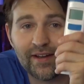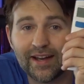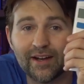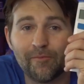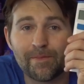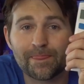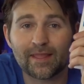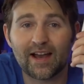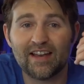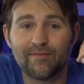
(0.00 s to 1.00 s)
Now,
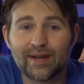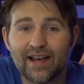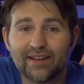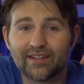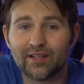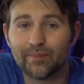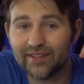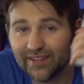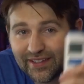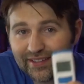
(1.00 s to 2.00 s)
I have been asked a
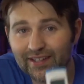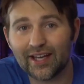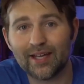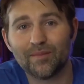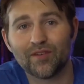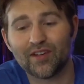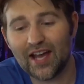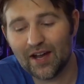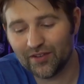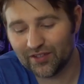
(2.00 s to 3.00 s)
bazillion times on
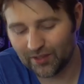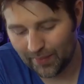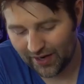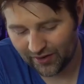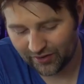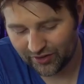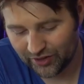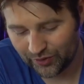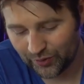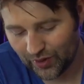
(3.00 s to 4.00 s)
how this compares
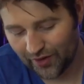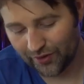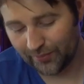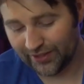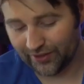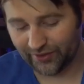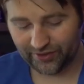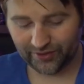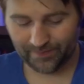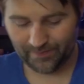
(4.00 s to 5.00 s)
to other
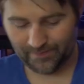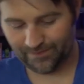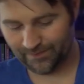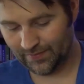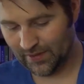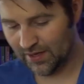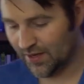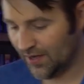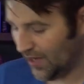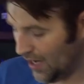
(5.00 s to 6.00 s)
meters.
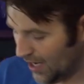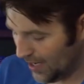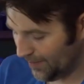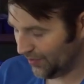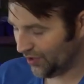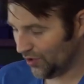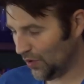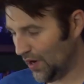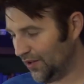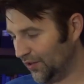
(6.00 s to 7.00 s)
Um,
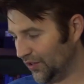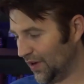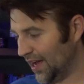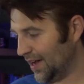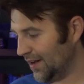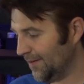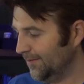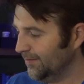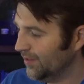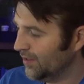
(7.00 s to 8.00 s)
so I also
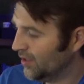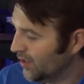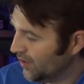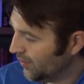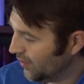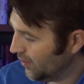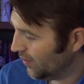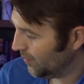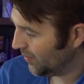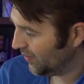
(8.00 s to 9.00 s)
have
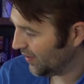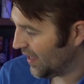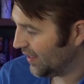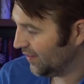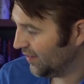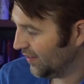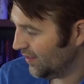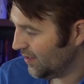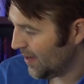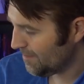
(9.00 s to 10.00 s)
the Poseidon
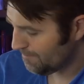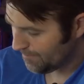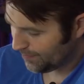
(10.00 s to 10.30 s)
Salinity Pen.